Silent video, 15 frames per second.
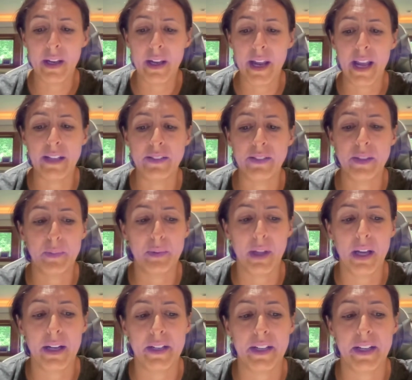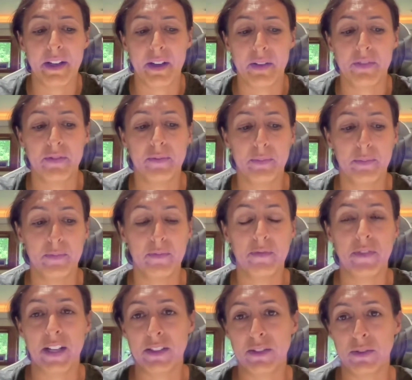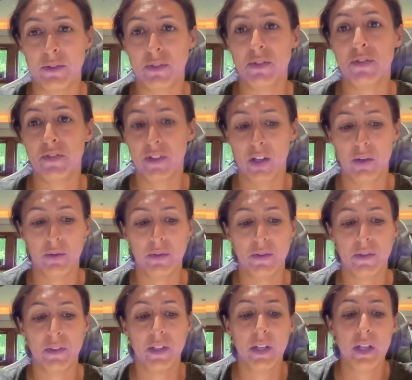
as the blood in our vessels flows.